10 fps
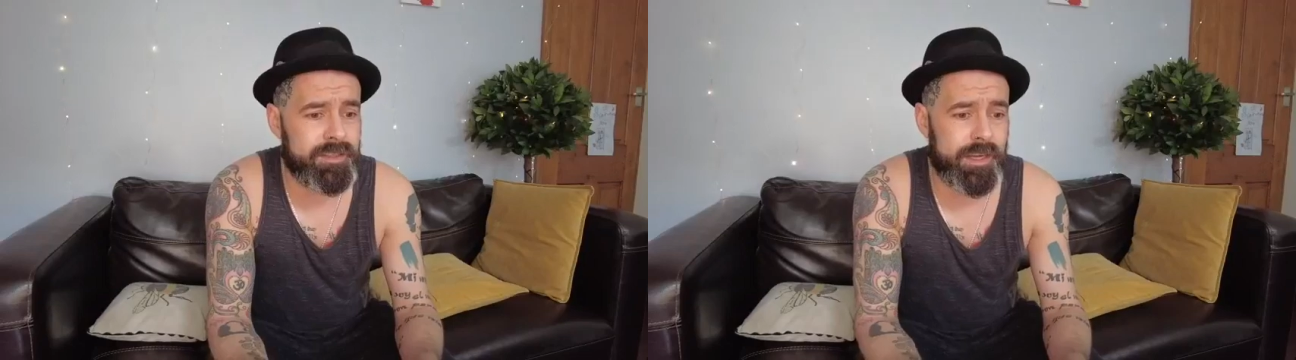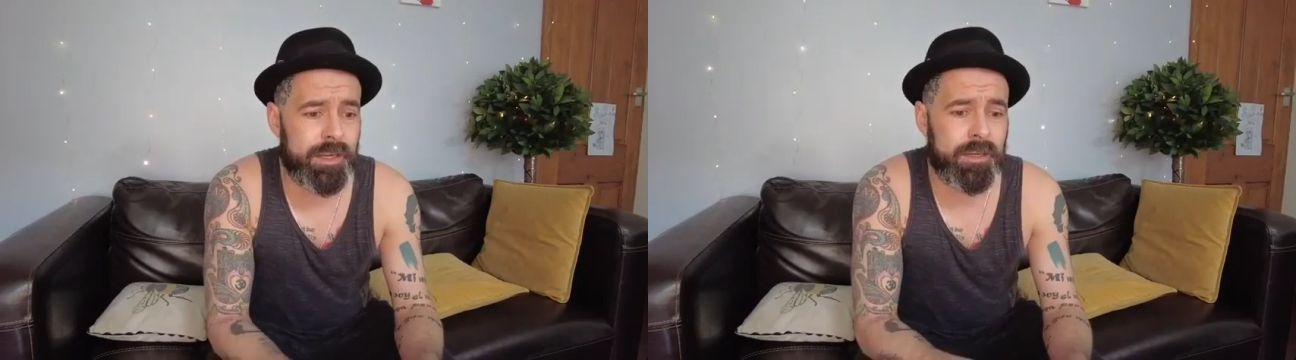
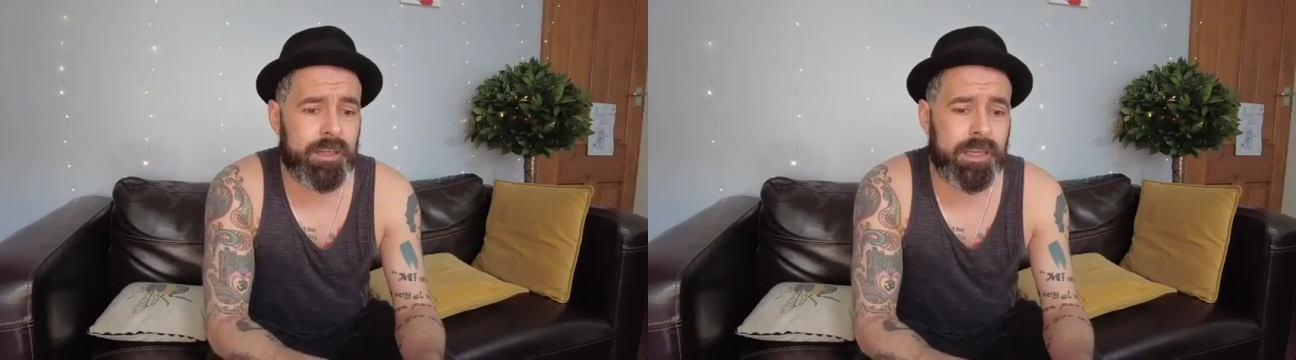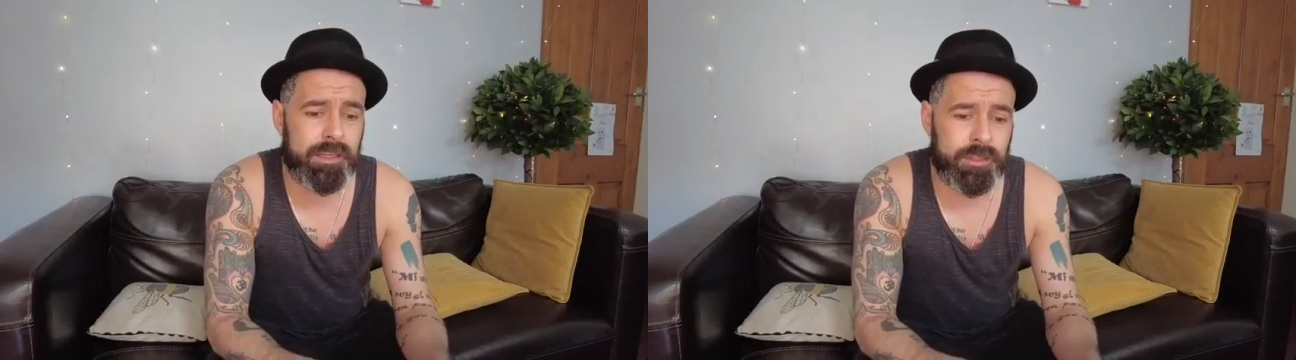
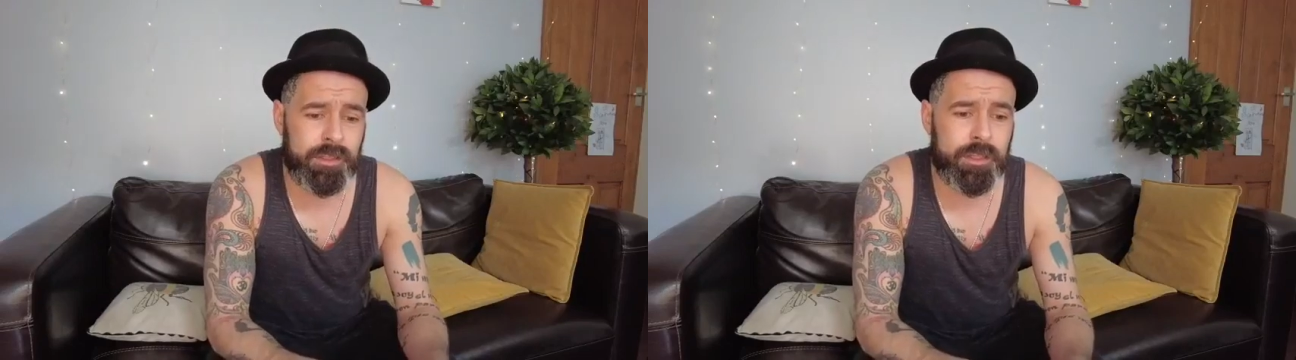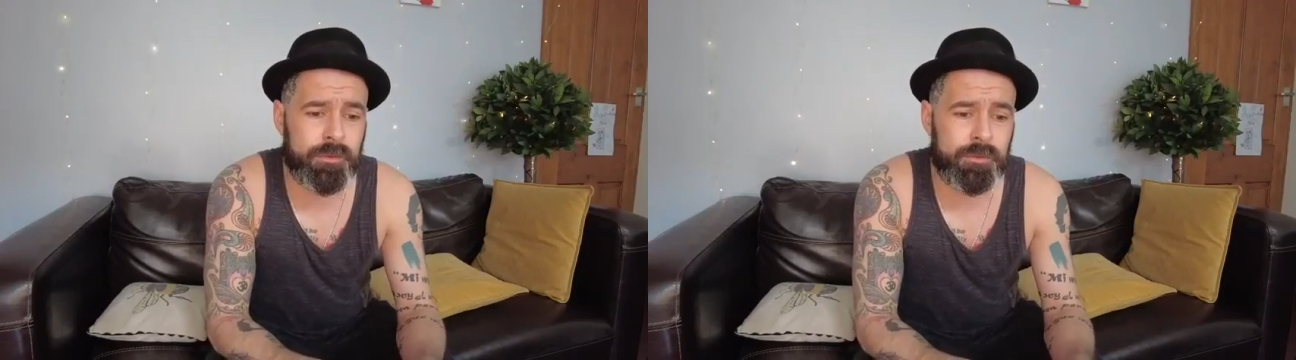saying
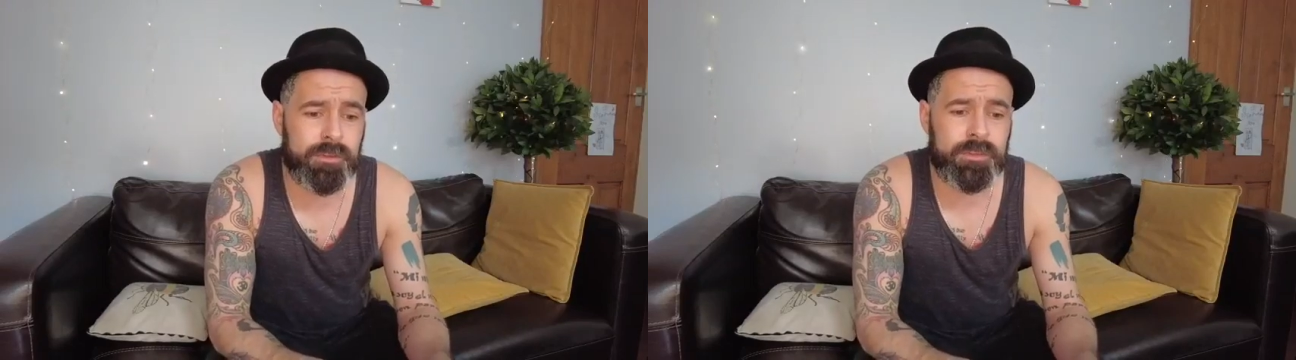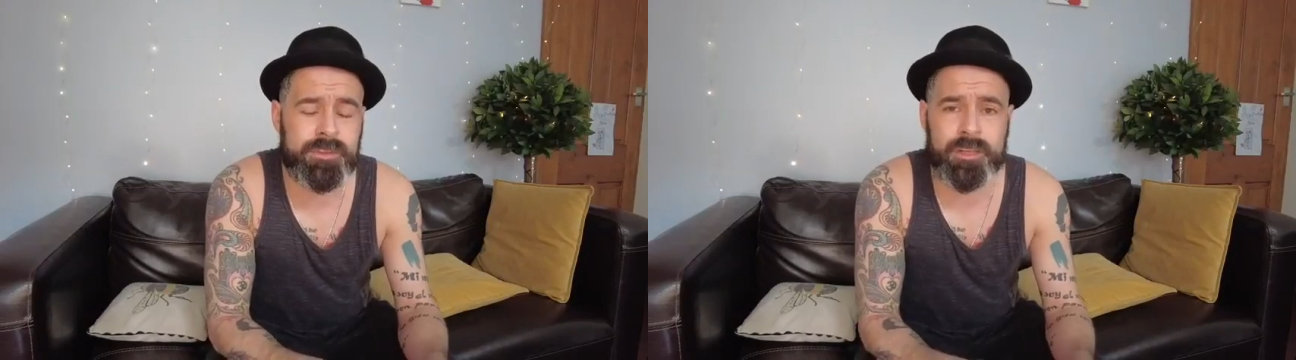
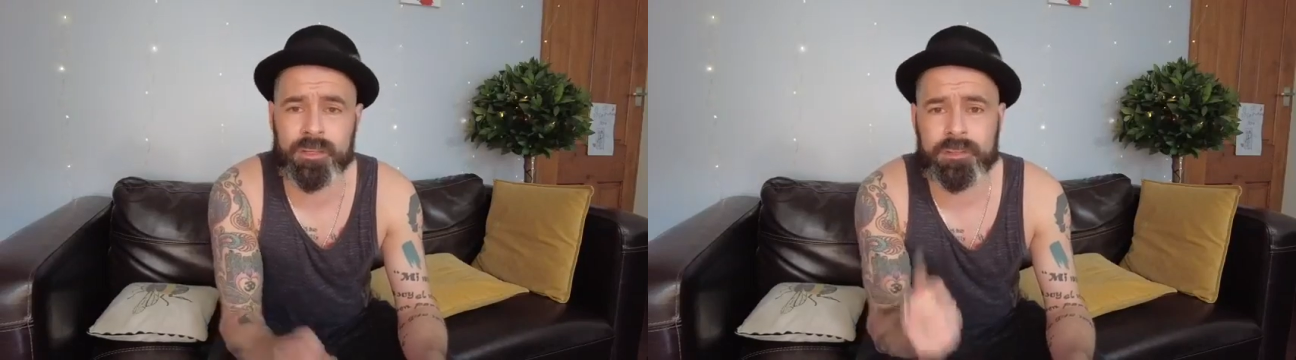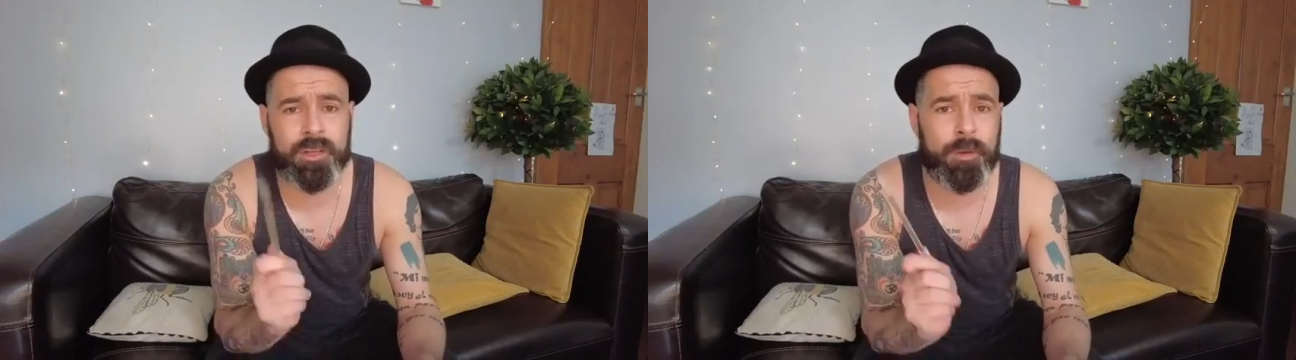you
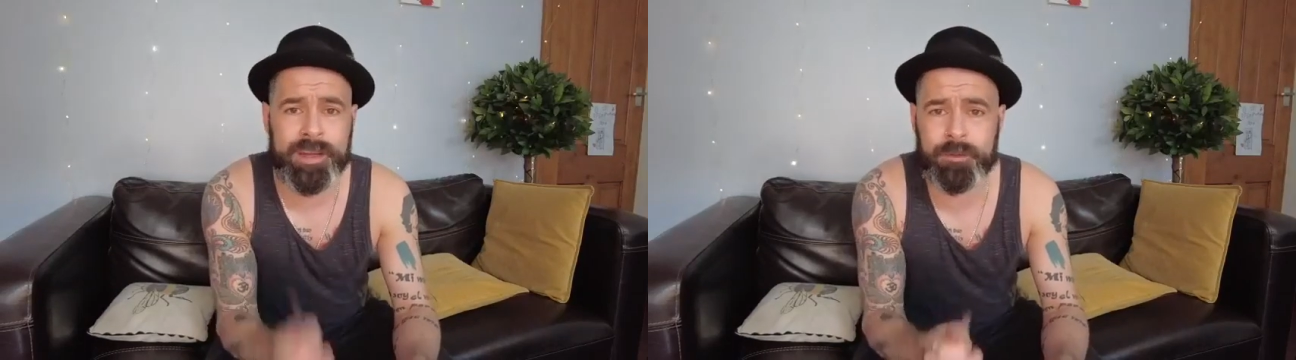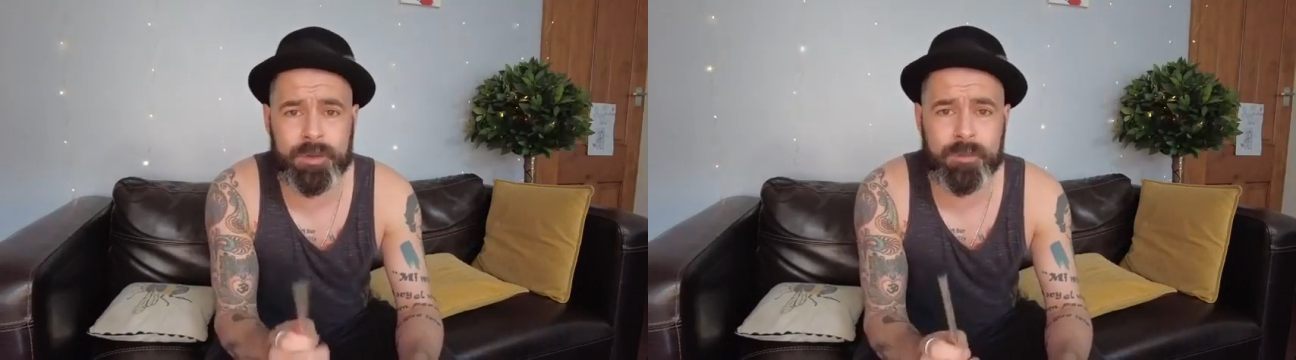don't know
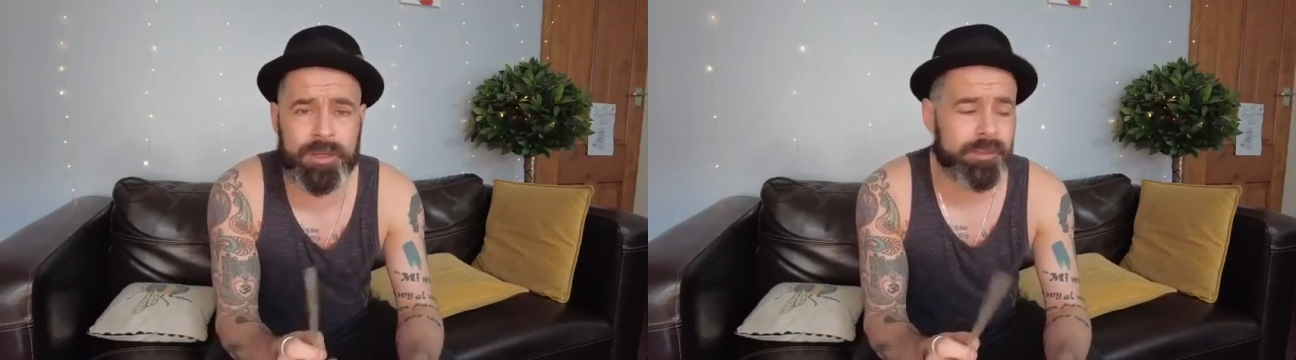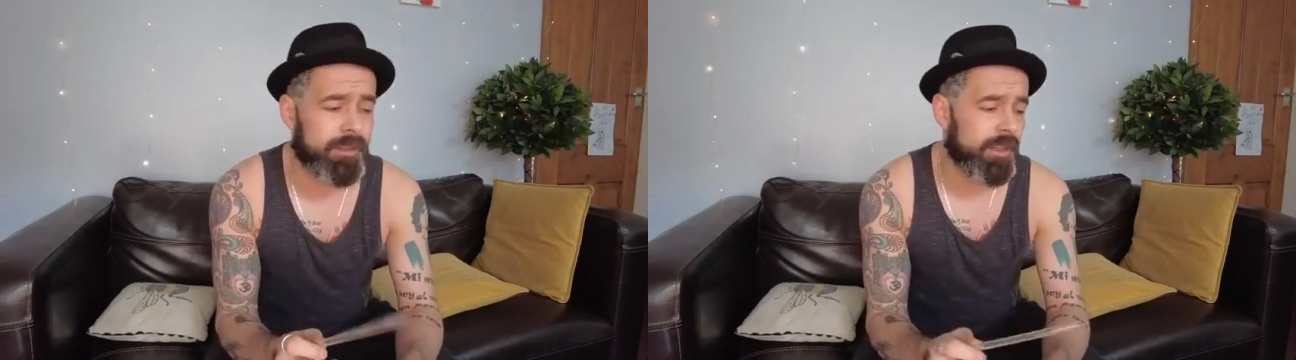any
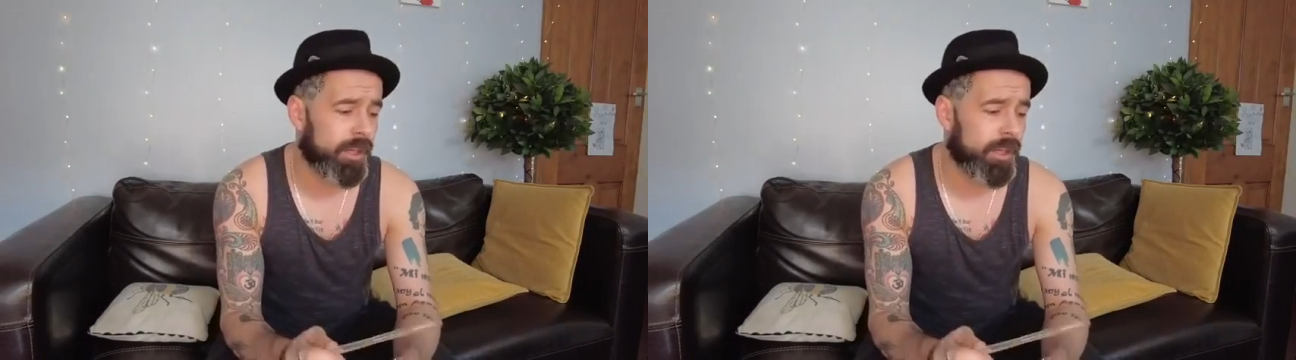women